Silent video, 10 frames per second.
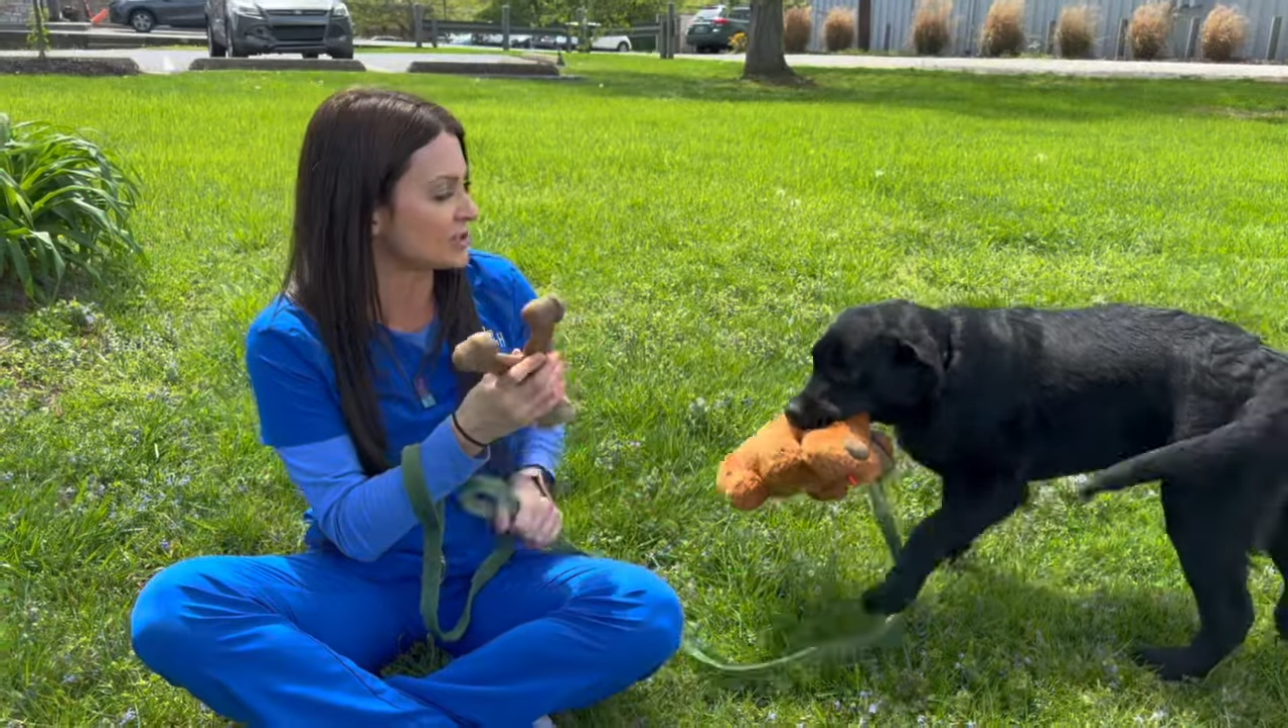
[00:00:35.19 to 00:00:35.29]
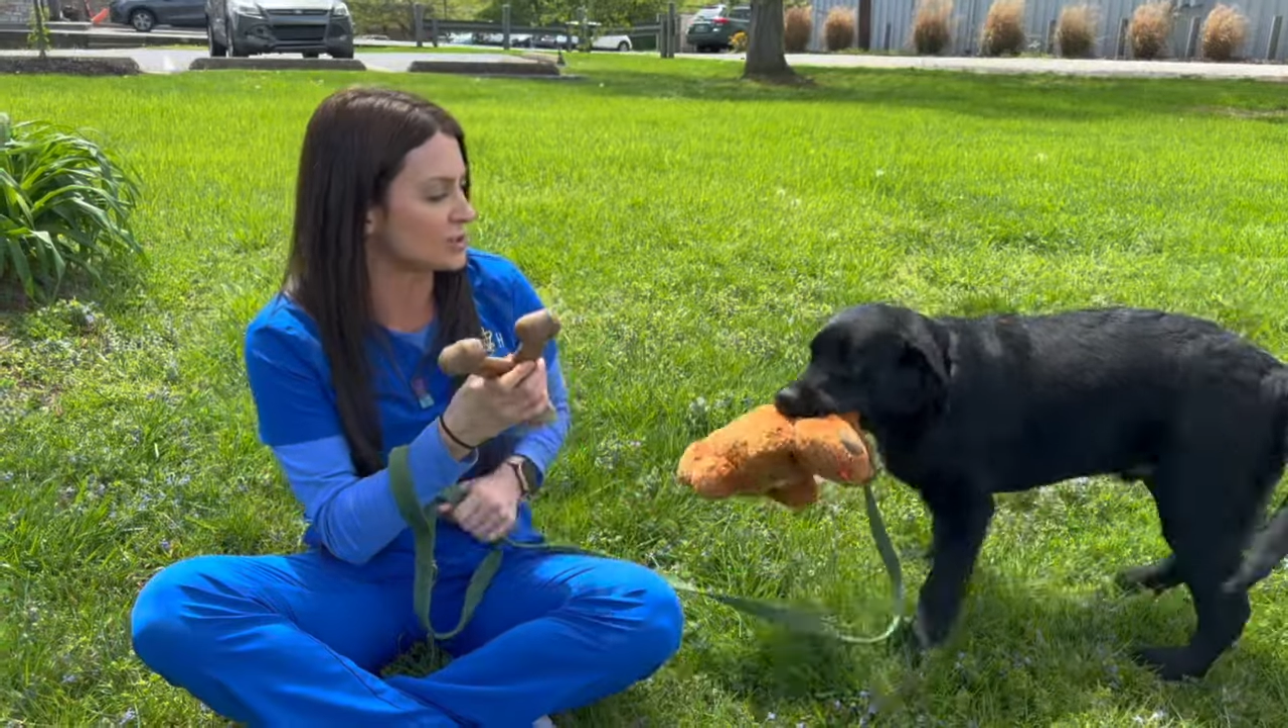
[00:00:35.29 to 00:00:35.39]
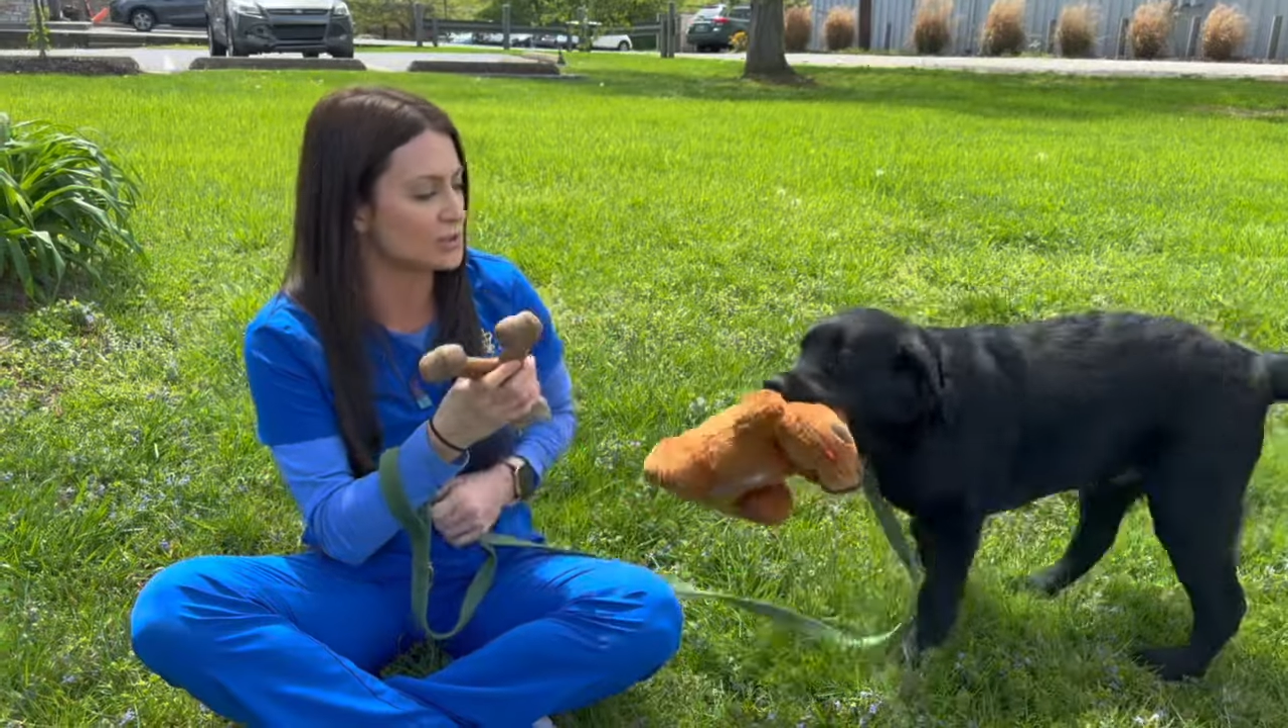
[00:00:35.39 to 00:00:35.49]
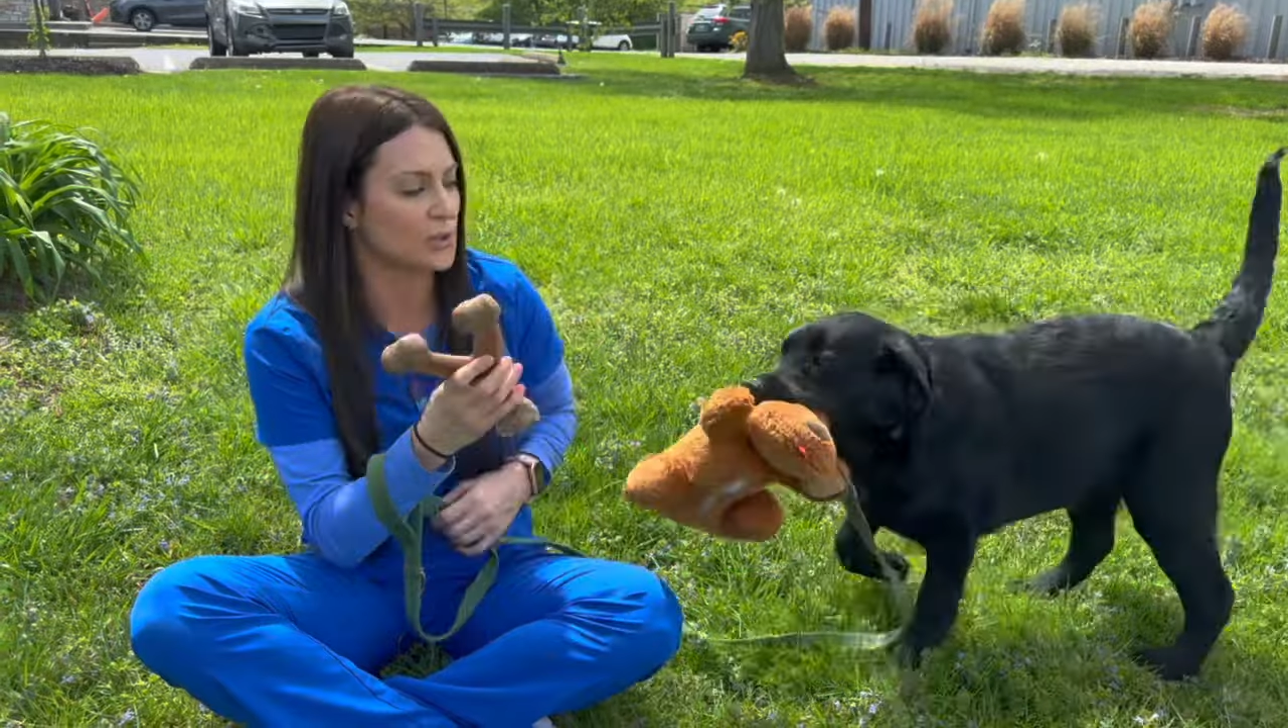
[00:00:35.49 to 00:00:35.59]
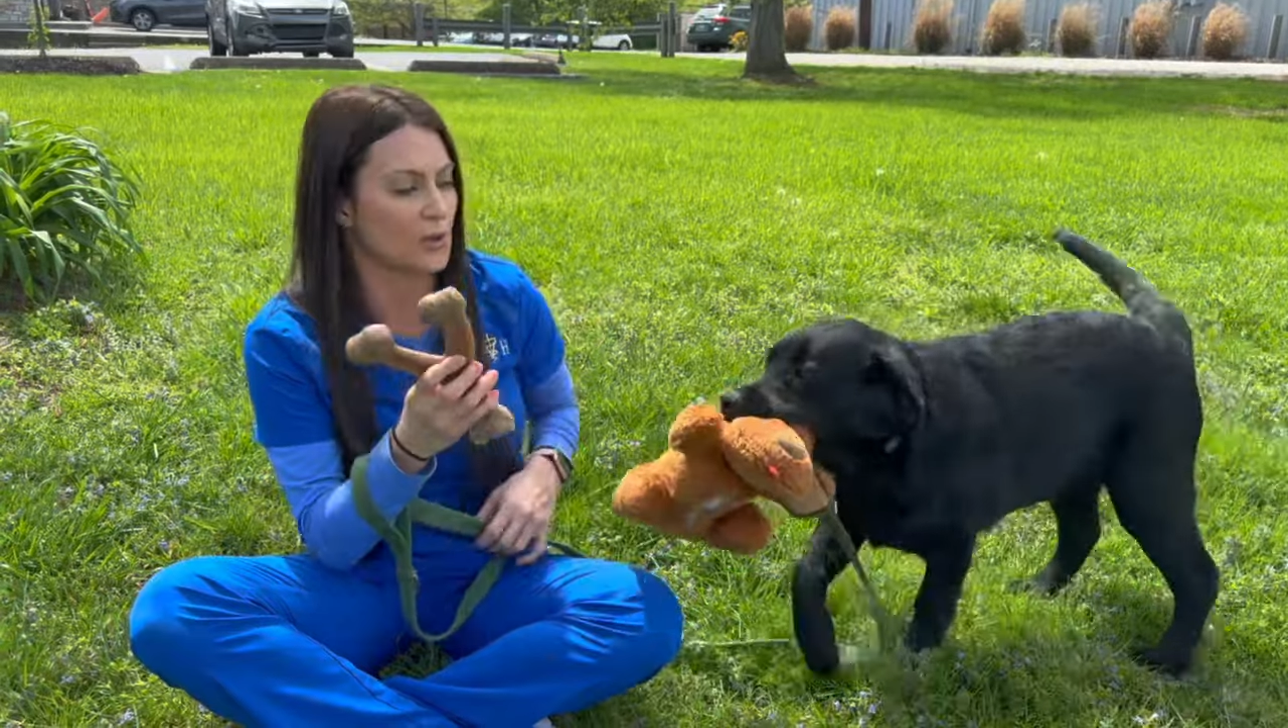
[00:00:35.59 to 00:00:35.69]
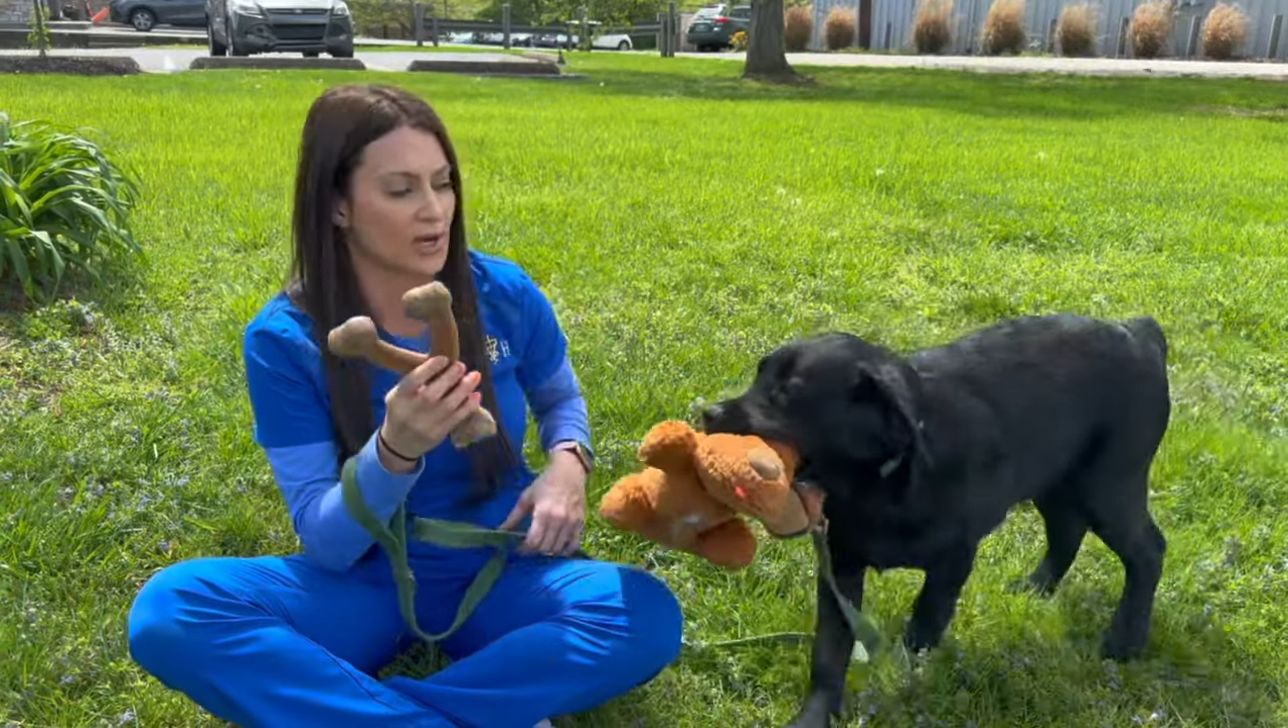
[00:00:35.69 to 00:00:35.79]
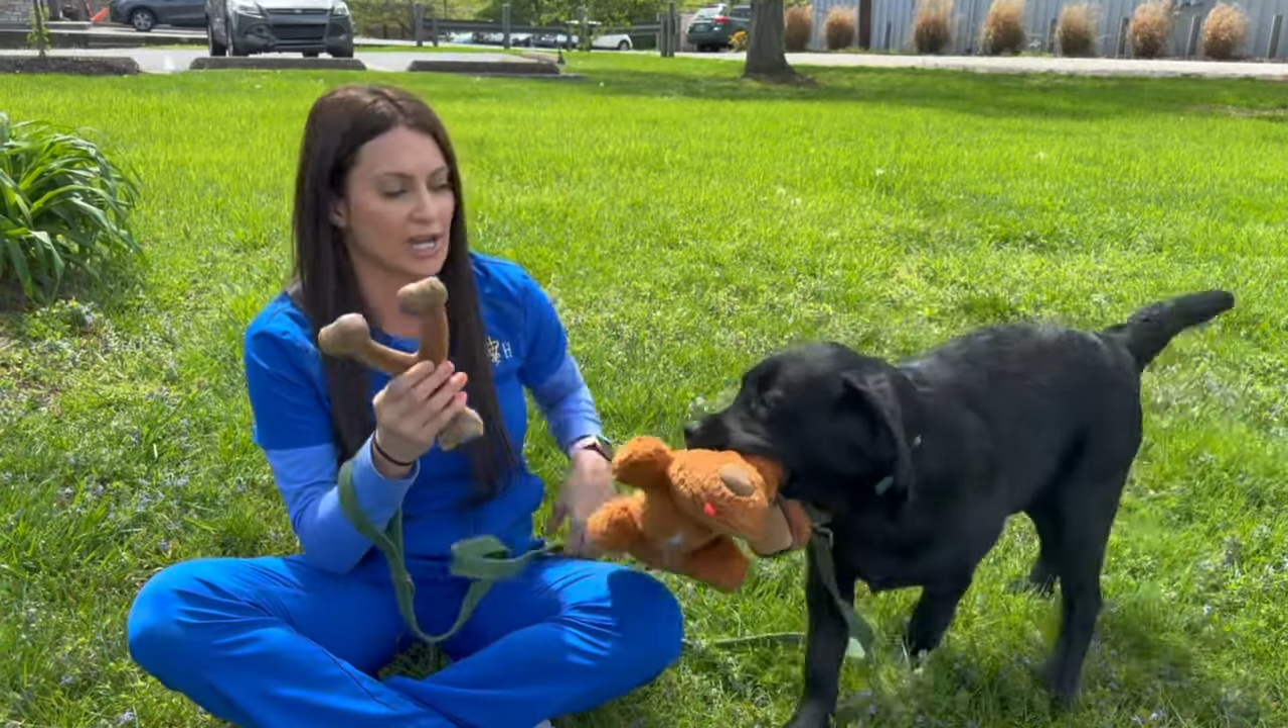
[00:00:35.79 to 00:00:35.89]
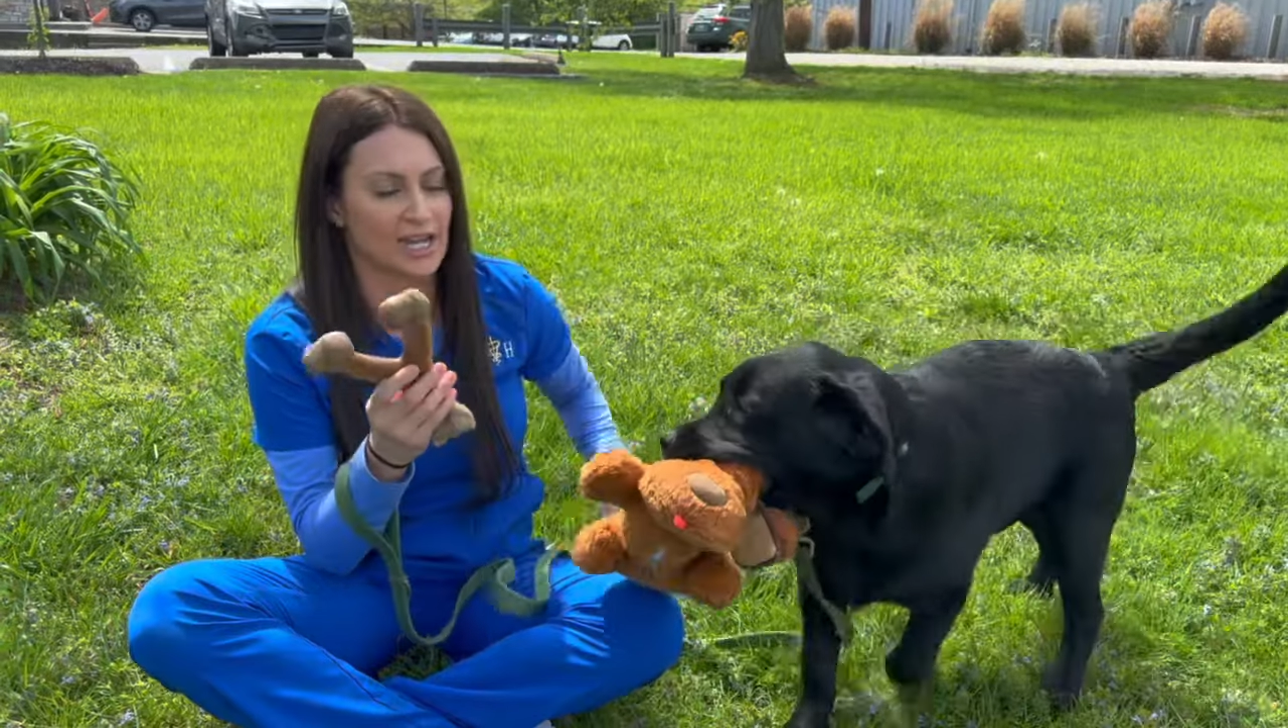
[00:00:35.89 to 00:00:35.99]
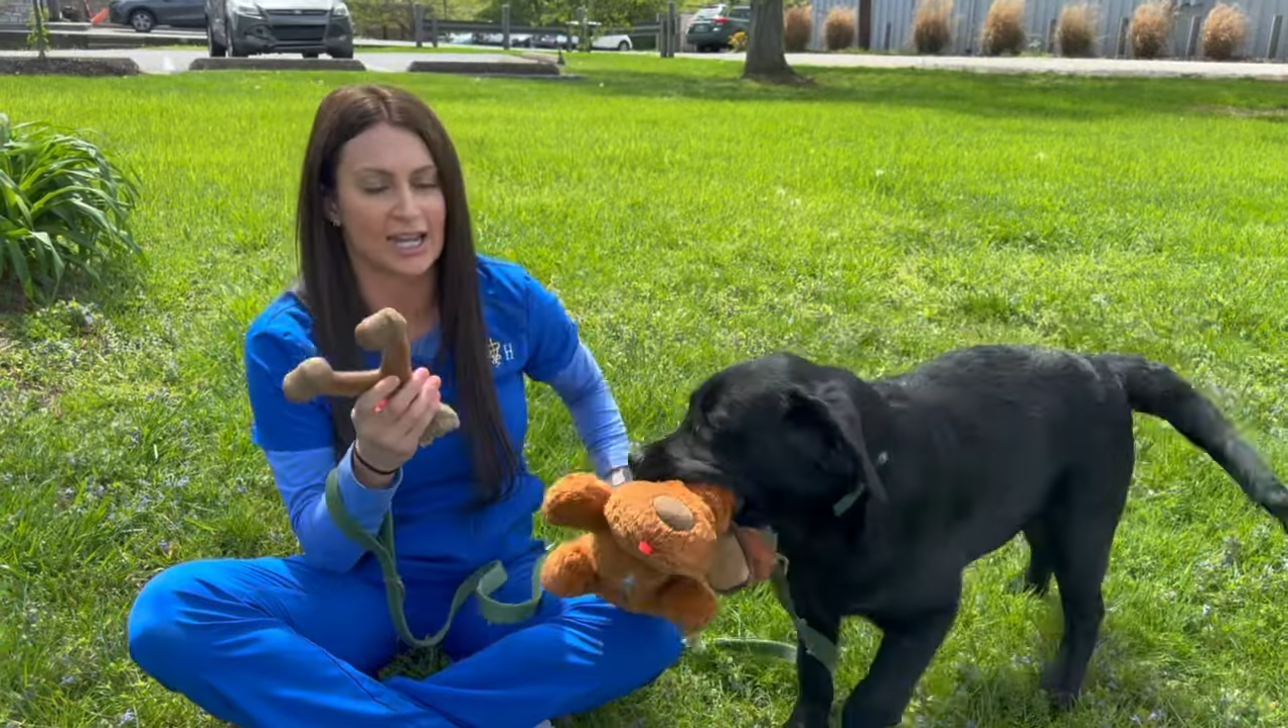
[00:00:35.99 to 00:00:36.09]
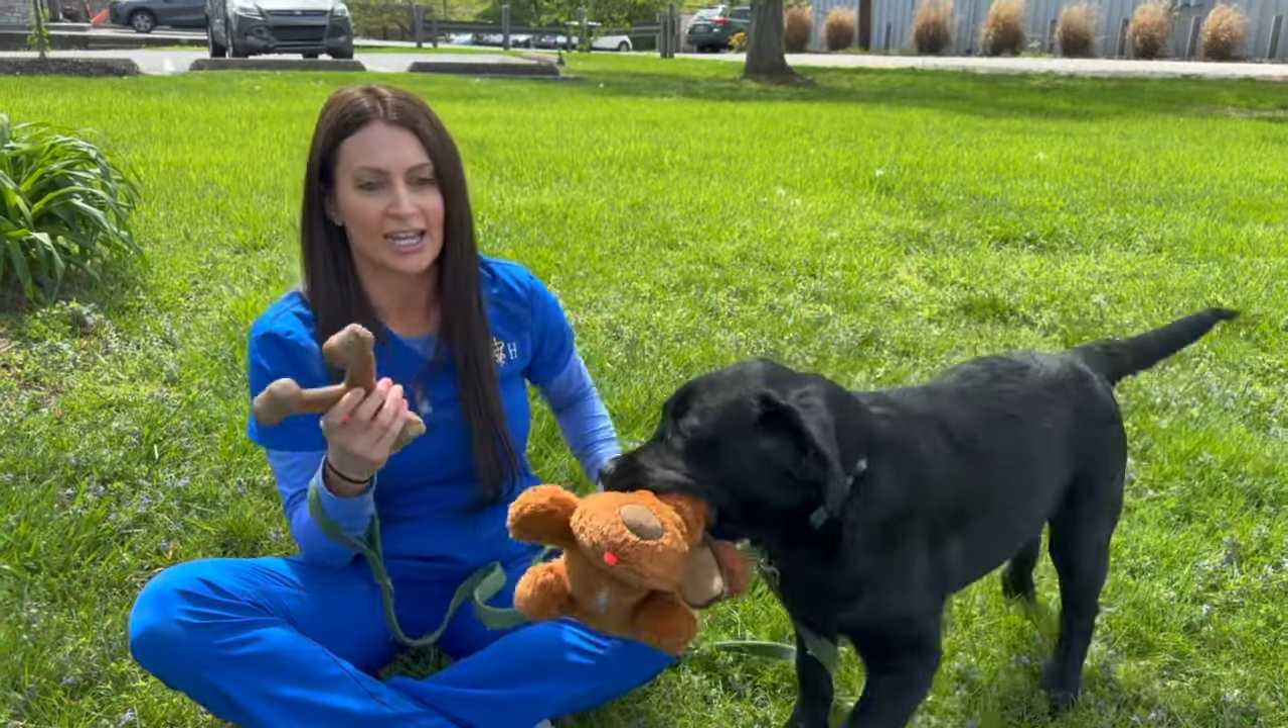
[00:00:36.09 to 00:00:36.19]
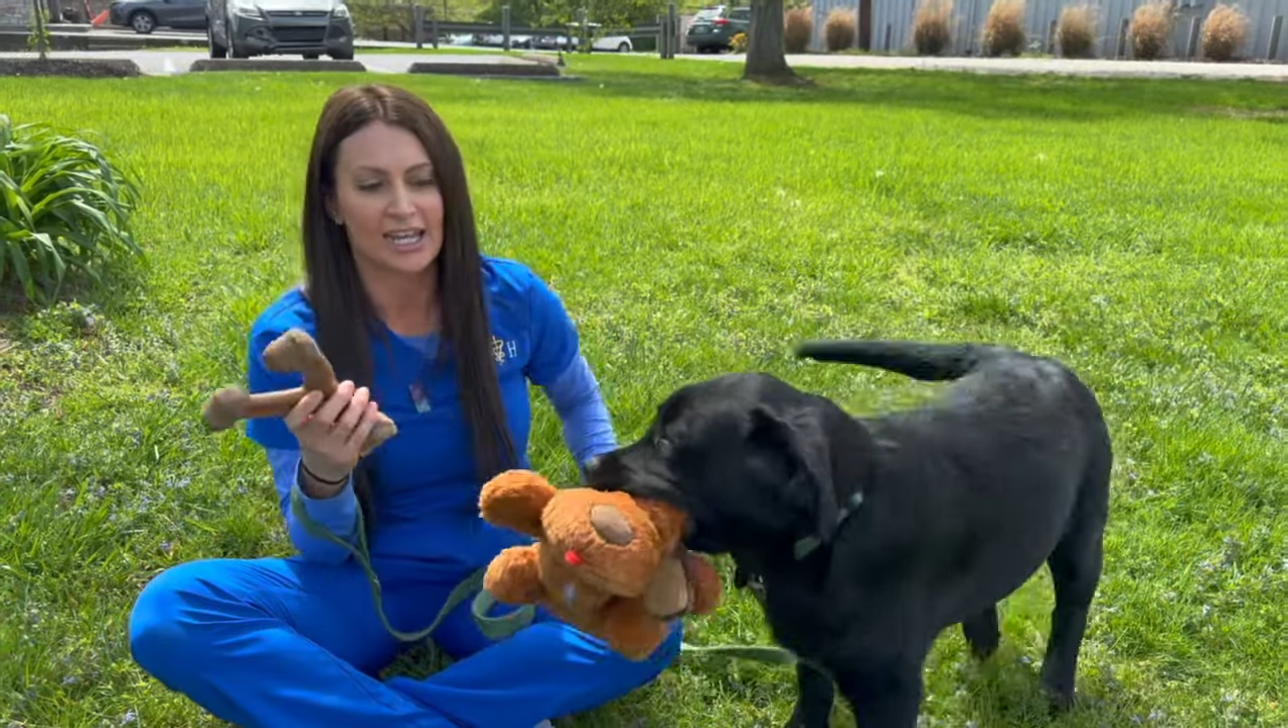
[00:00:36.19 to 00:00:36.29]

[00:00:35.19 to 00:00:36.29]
new toy